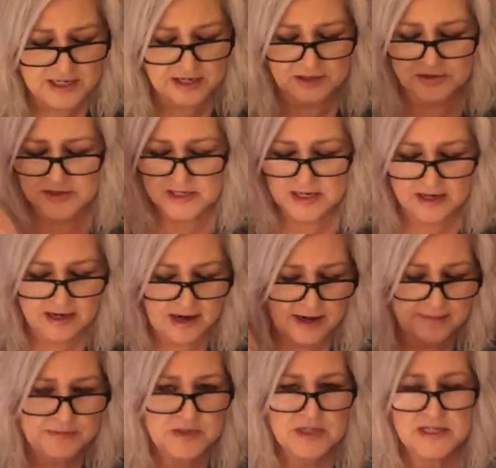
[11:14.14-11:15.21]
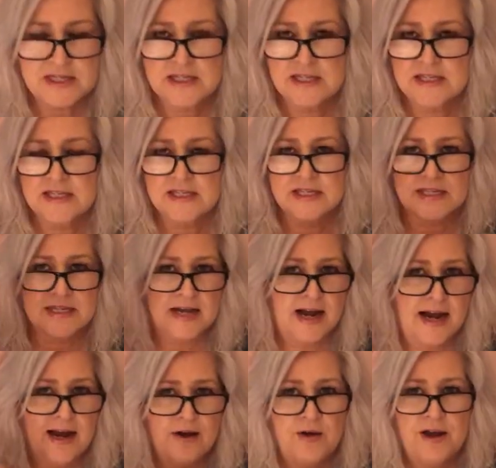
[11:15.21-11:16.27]
down. You're saying, this is
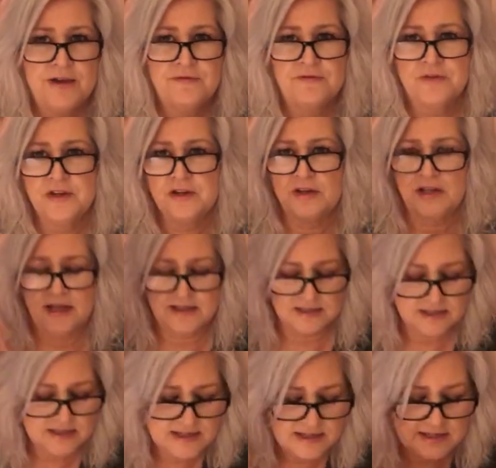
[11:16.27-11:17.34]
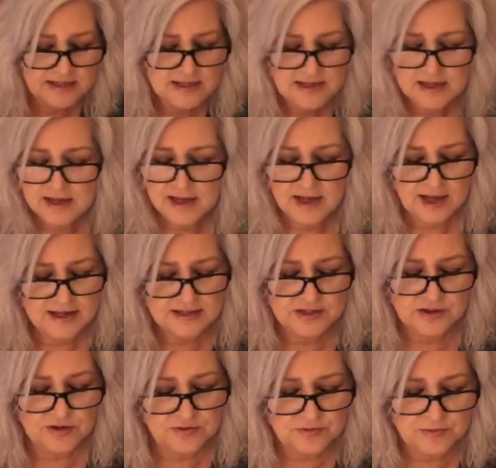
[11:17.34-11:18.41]
how I feel. I
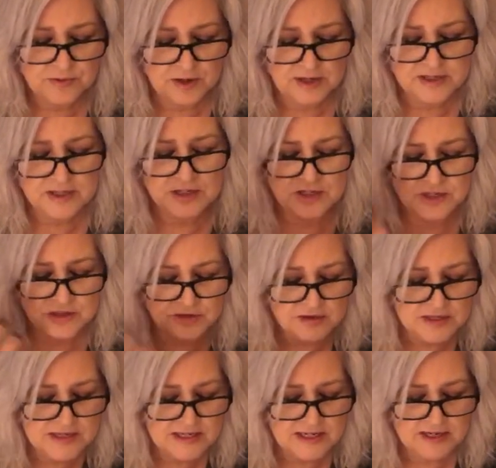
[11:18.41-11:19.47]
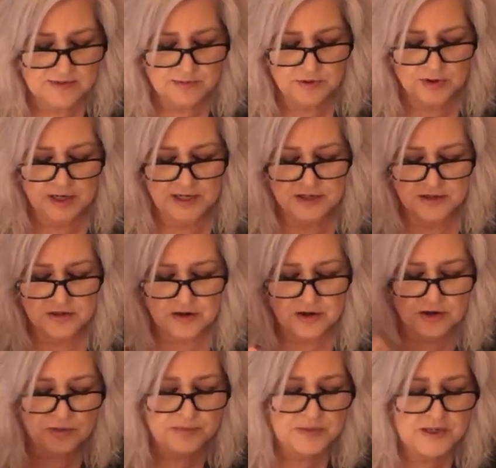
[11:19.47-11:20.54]
don't want to do this anymore. And you're
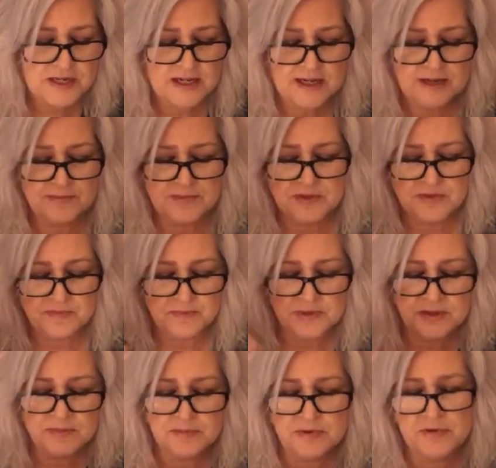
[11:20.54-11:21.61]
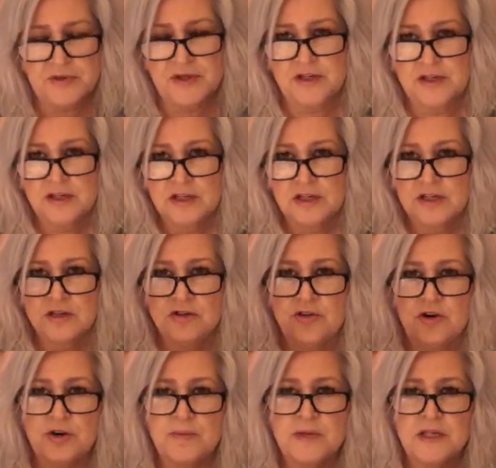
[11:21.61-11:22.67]
opening up to people that
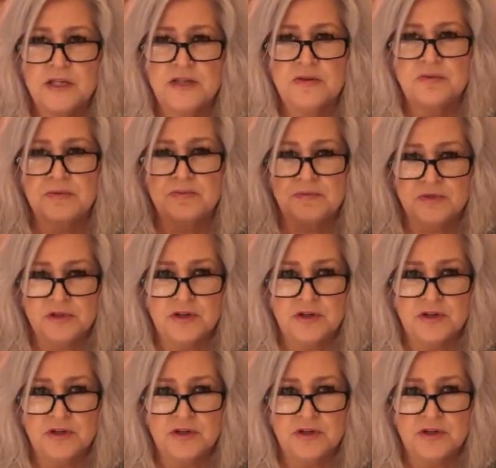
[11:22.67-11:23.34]
normally you would,